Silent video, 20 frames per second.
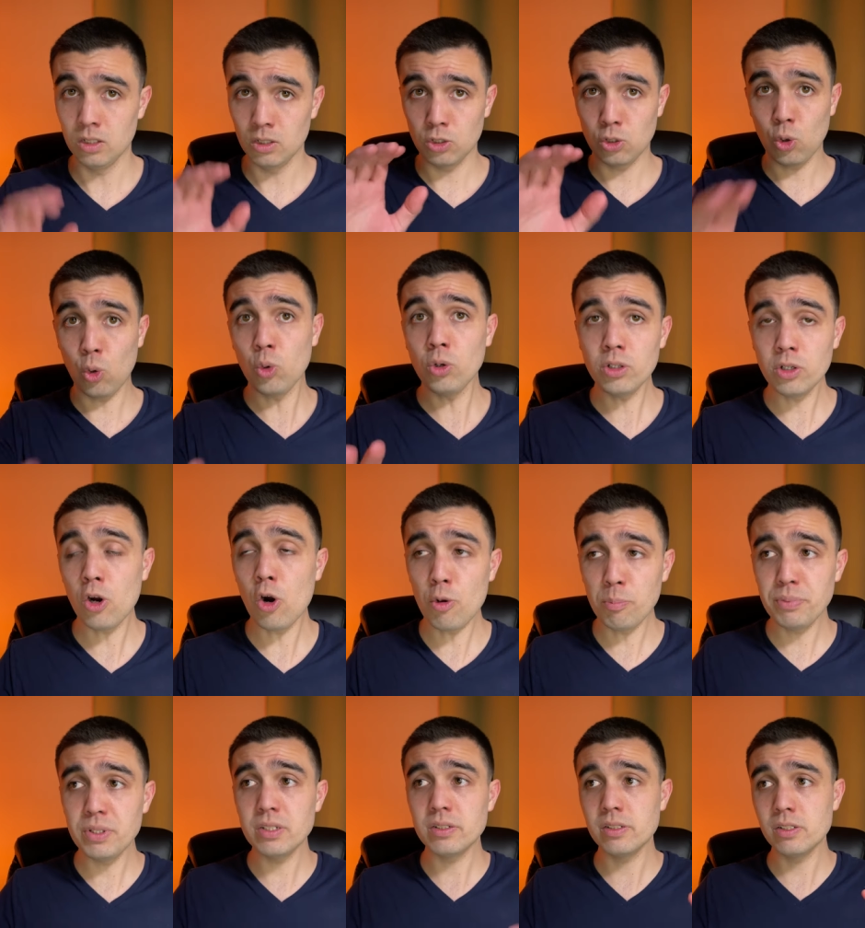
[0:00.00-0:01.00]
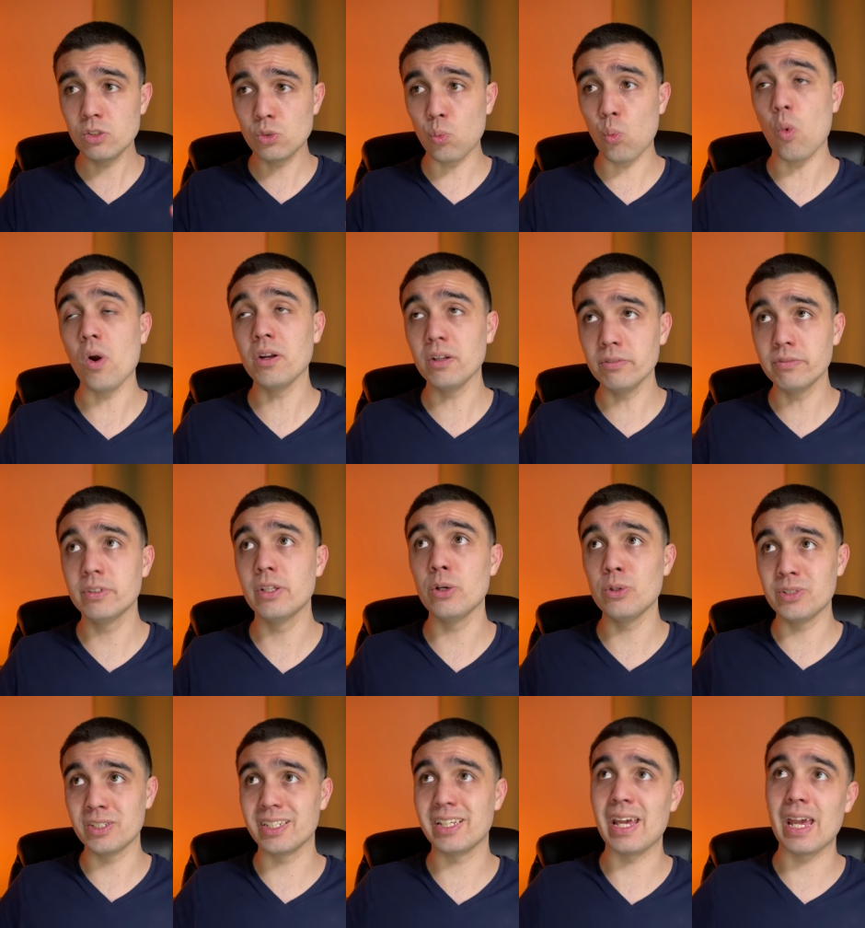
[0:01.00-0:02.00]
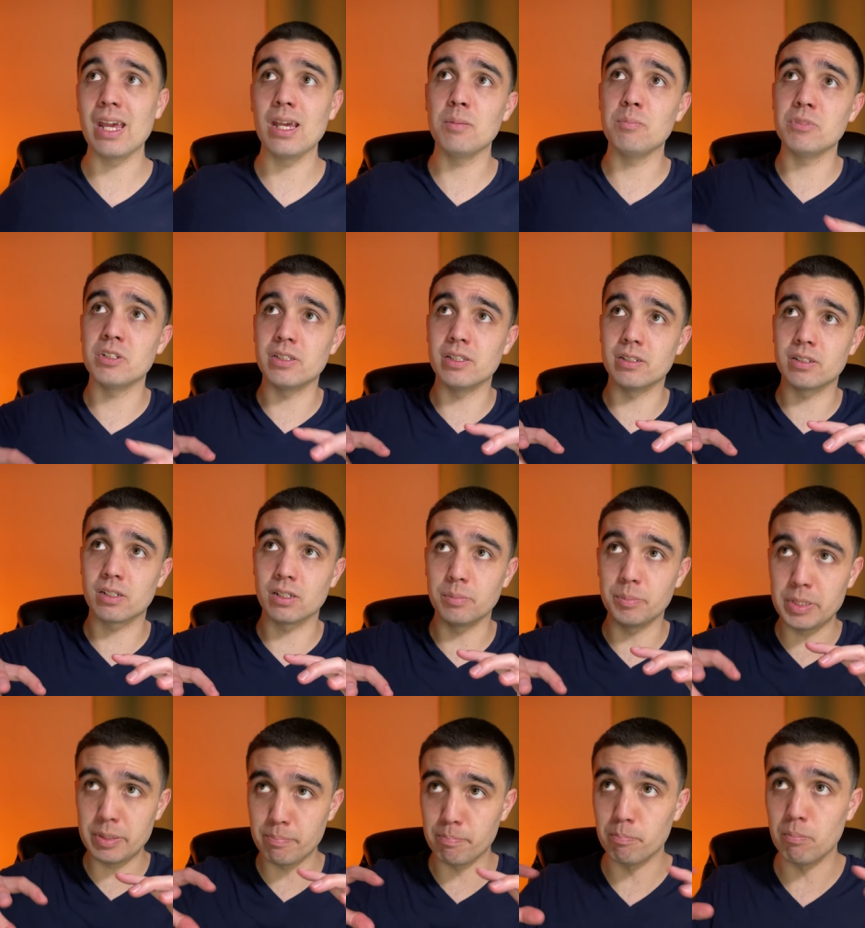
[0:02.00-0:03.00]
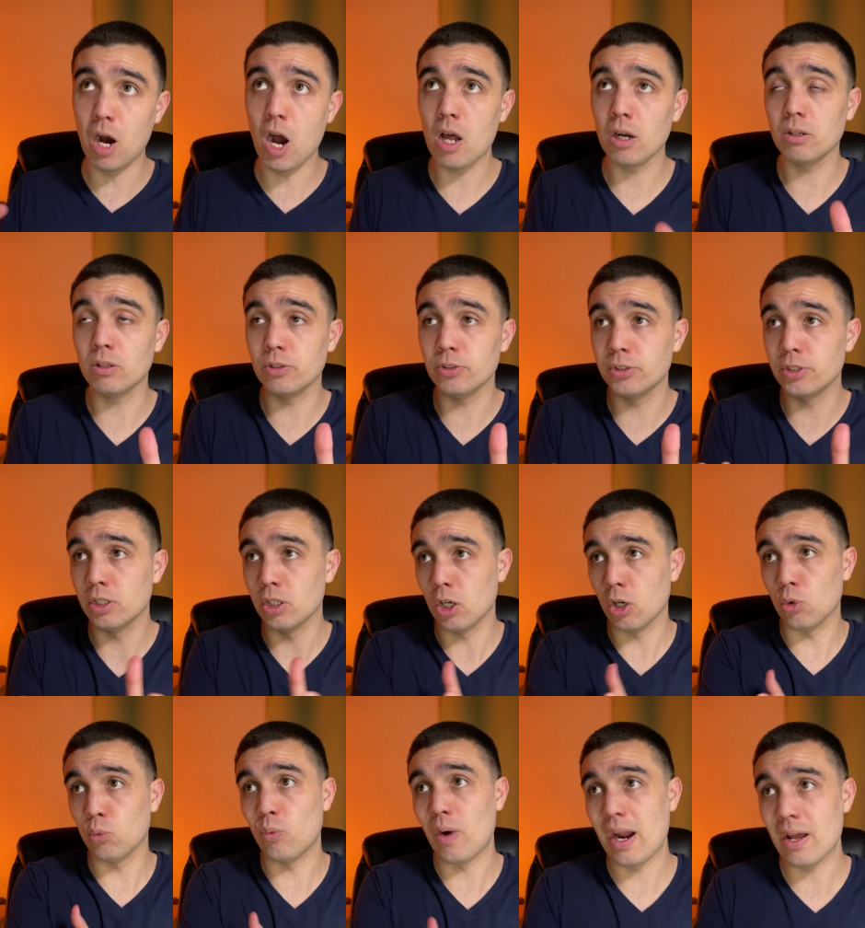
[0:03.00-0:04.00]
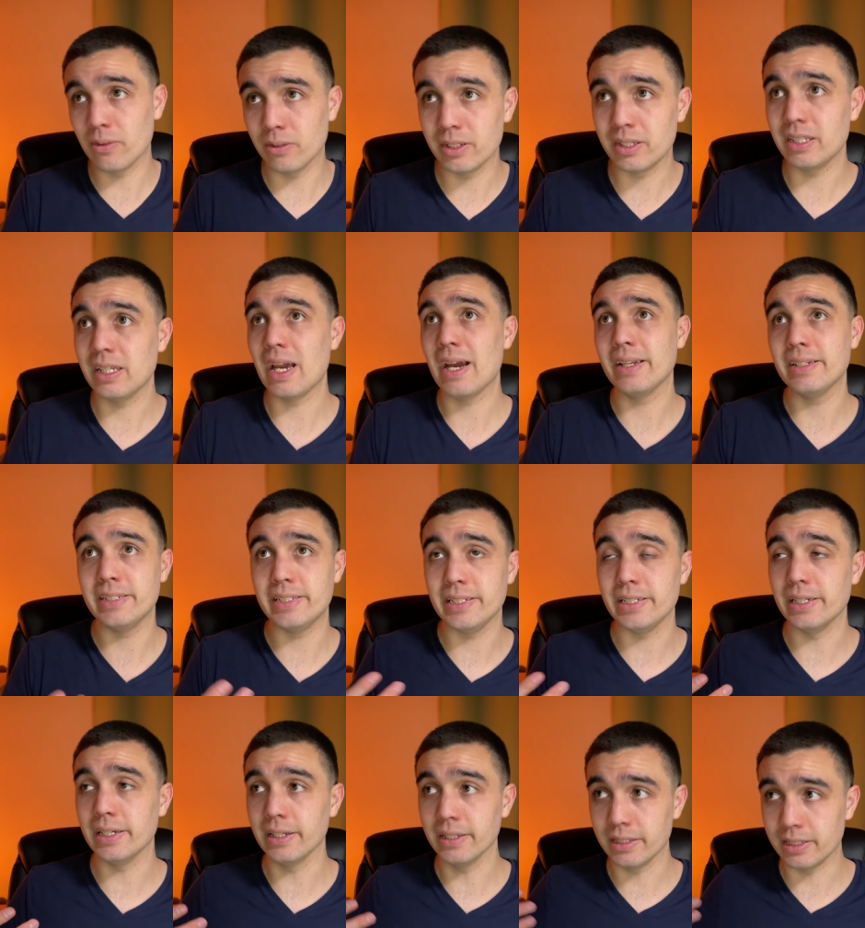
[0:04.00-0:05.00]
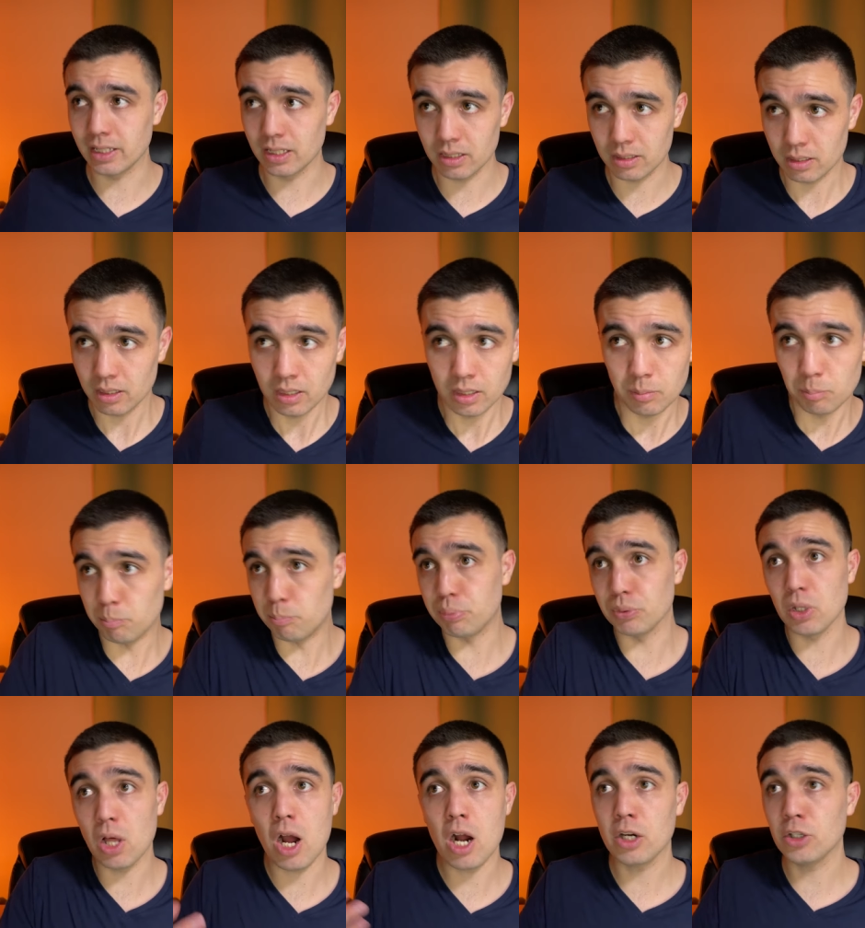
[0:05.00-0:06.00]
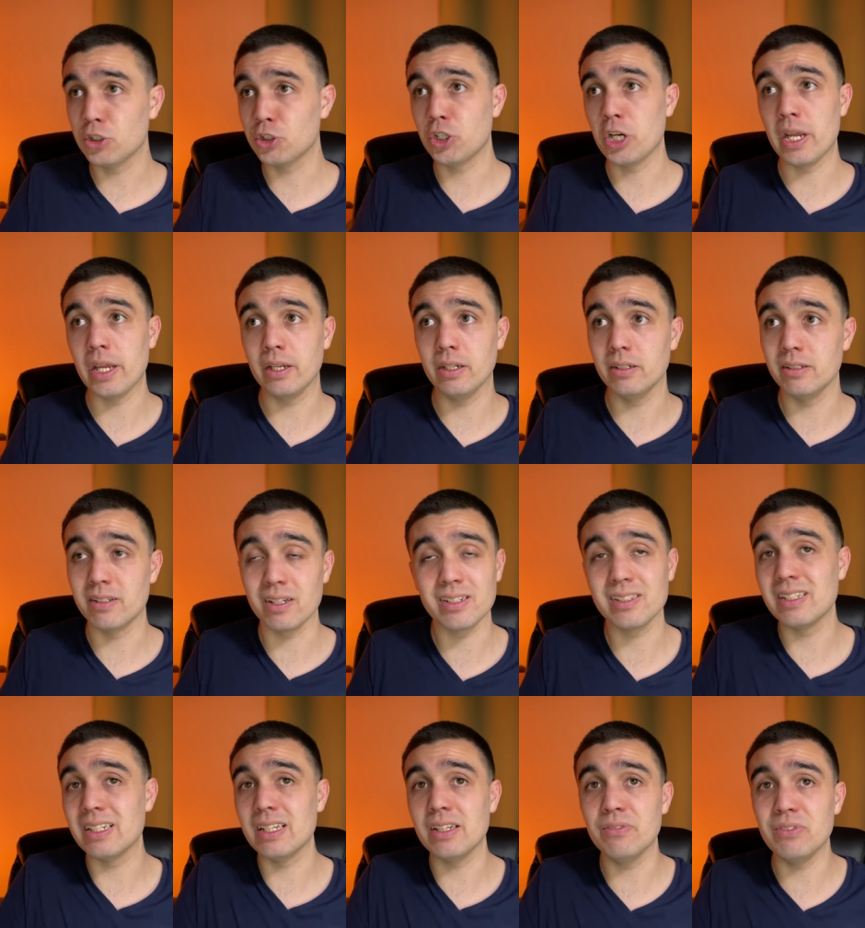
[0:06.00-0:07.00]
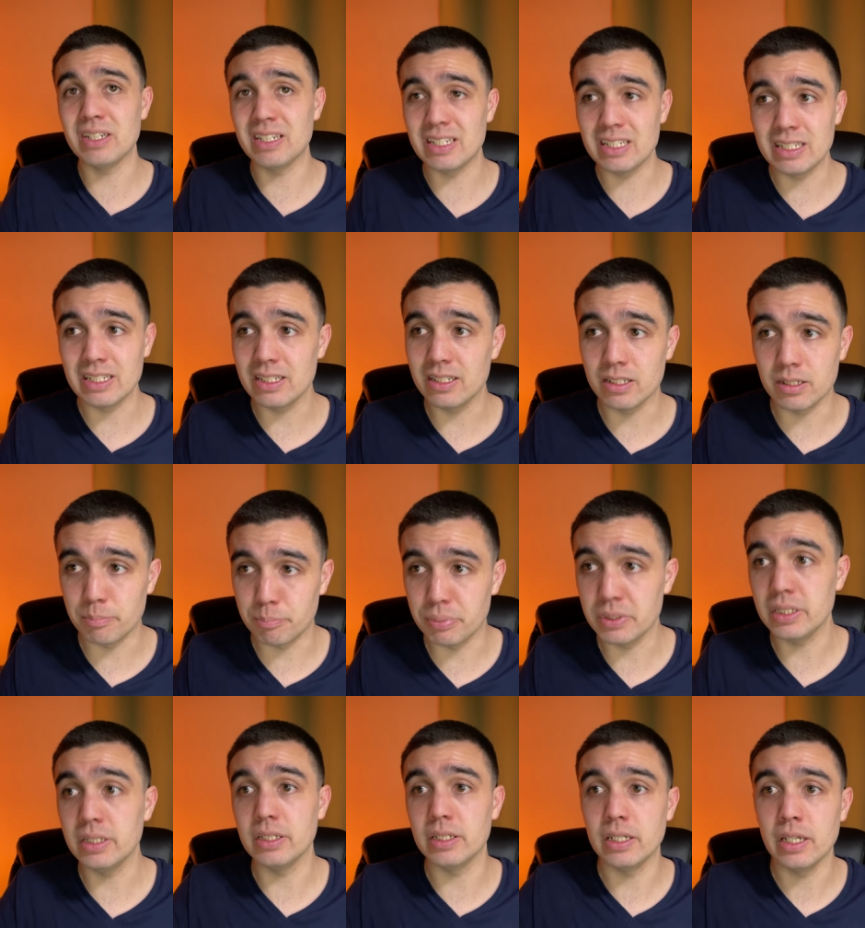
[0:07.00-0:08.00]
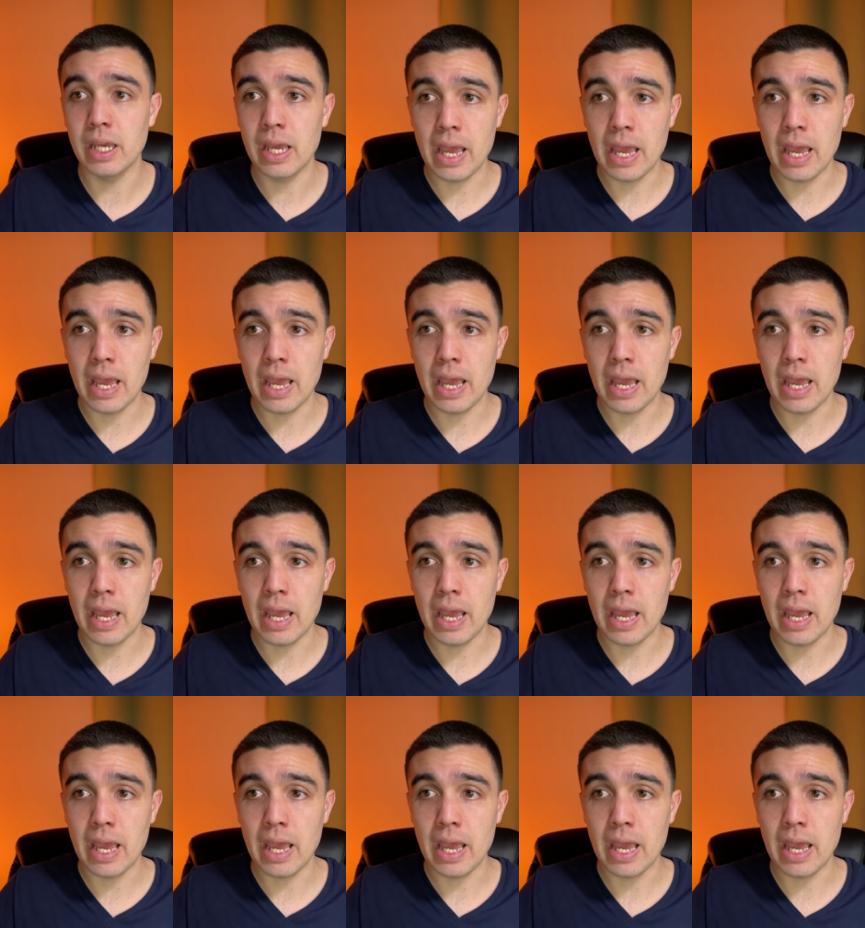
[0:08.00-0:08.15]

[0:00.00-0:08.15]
Cornucopias is one of those games that's going to be modeled around the idea that blockchain doesn't even need to be